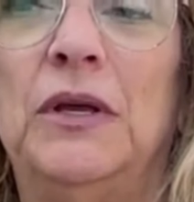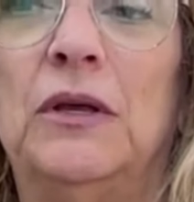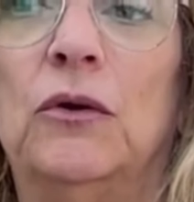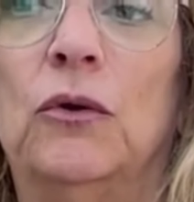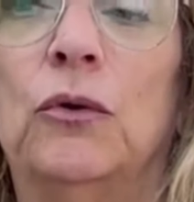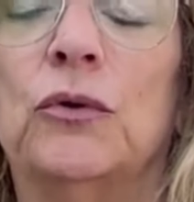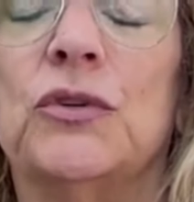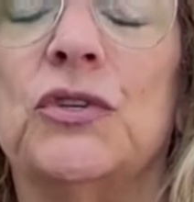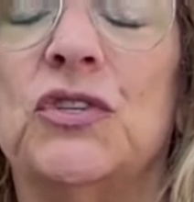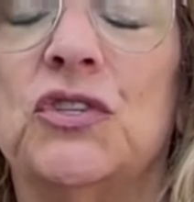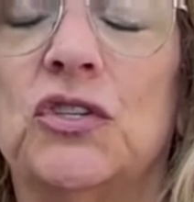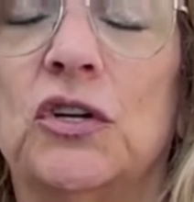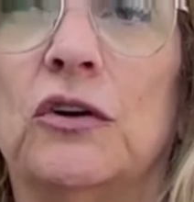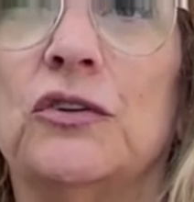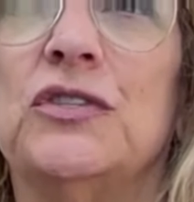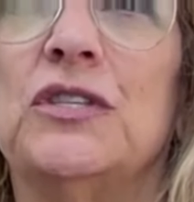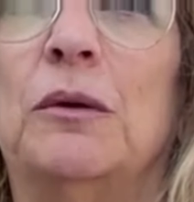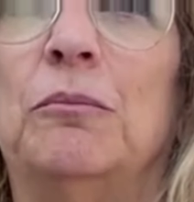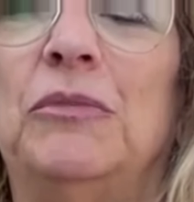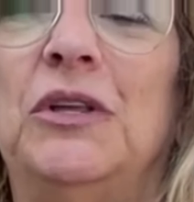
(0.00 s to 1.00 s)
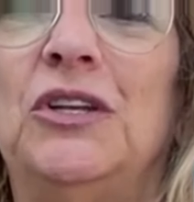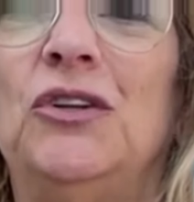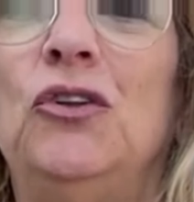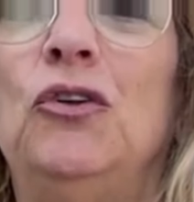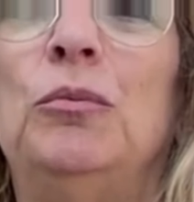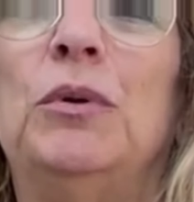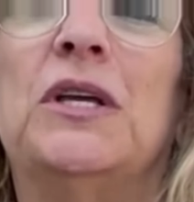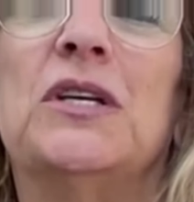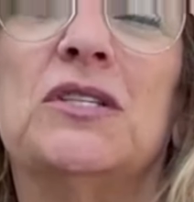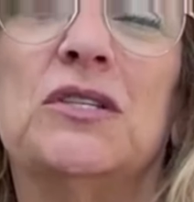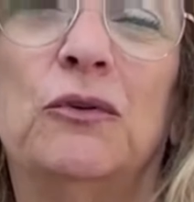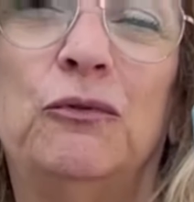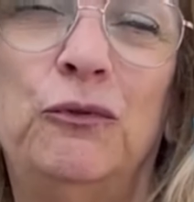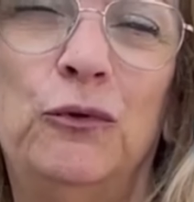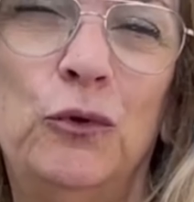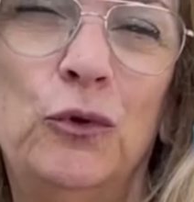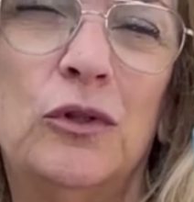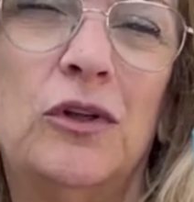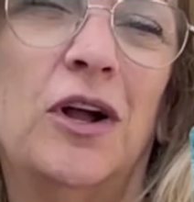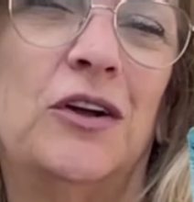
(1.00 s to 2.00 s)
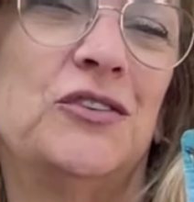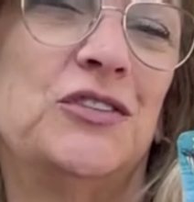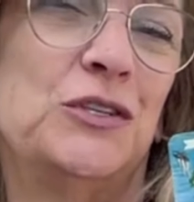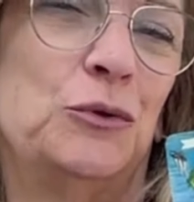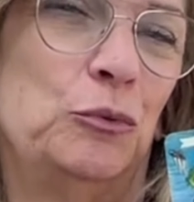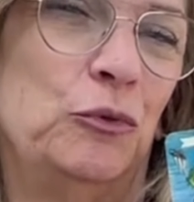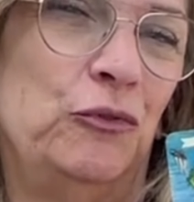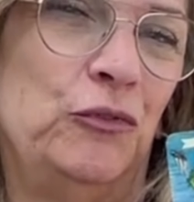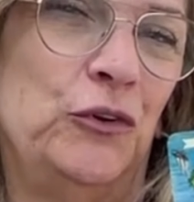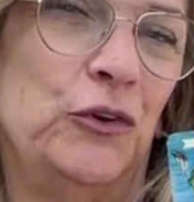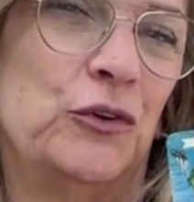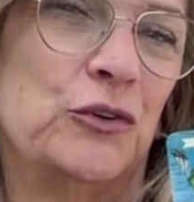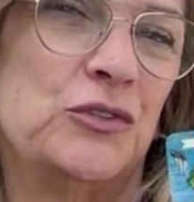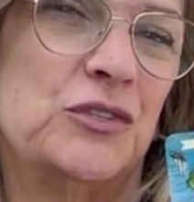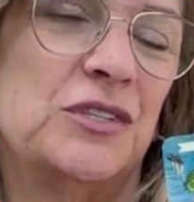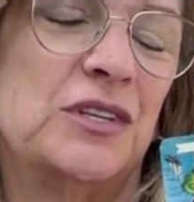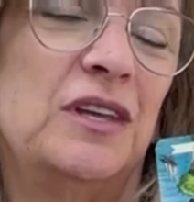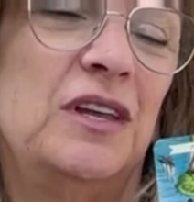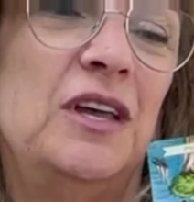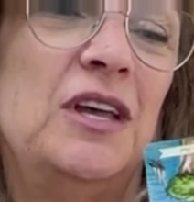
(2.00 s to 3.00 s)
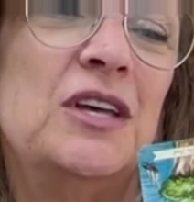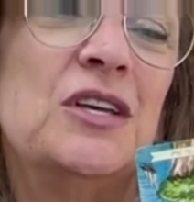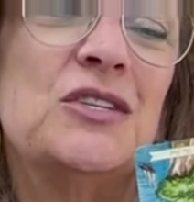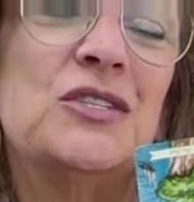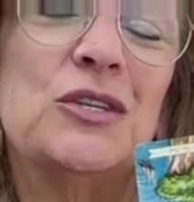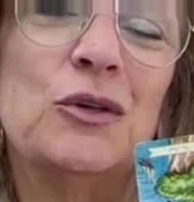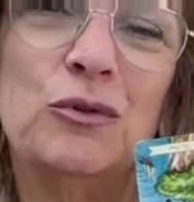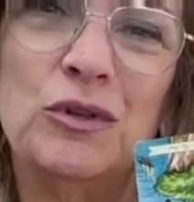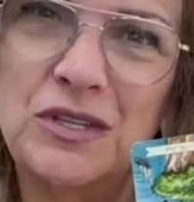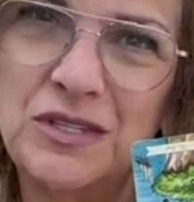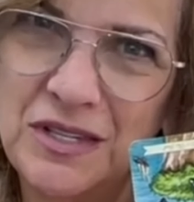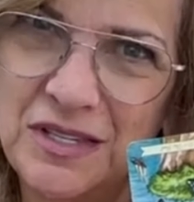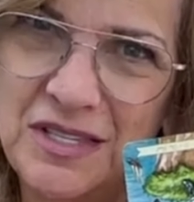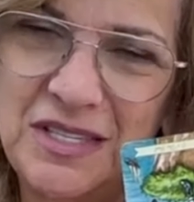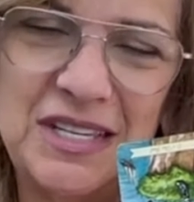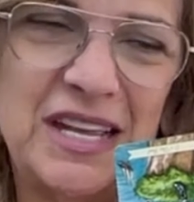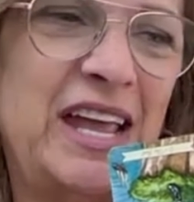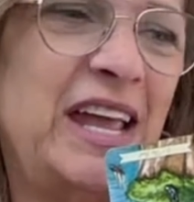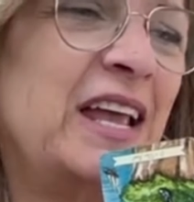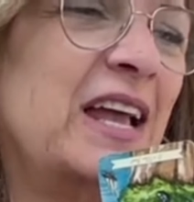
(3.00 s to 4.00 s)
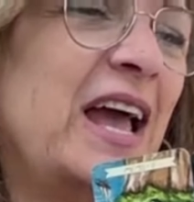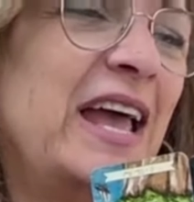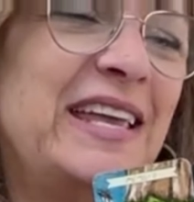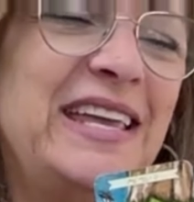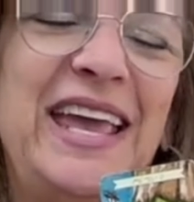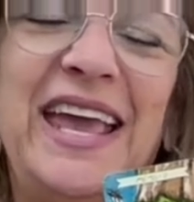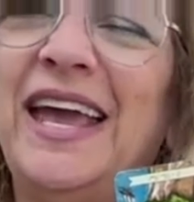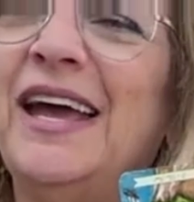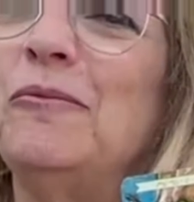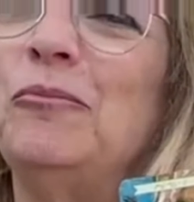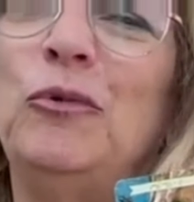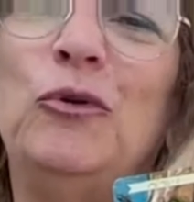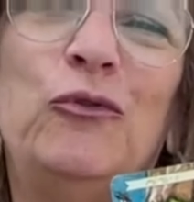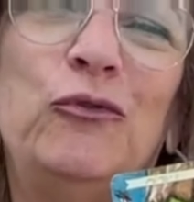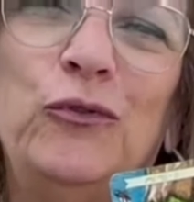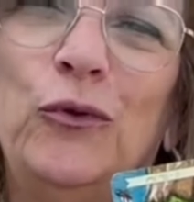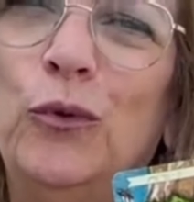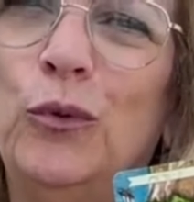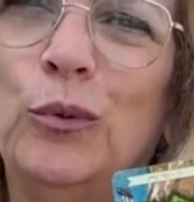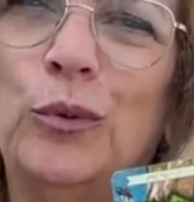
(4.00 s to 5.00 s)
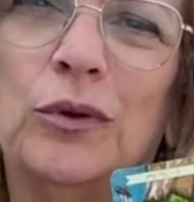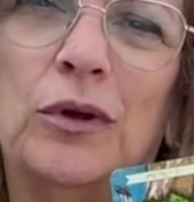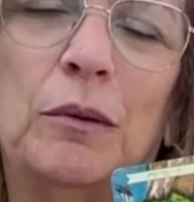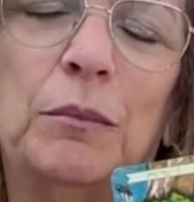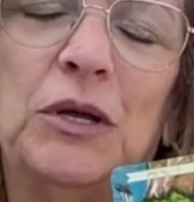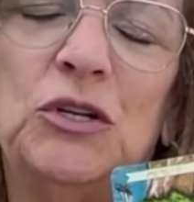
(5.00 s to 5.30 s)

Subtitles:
or to start something new, because the Fool card's in reverse. So this is saying I can't move forward on my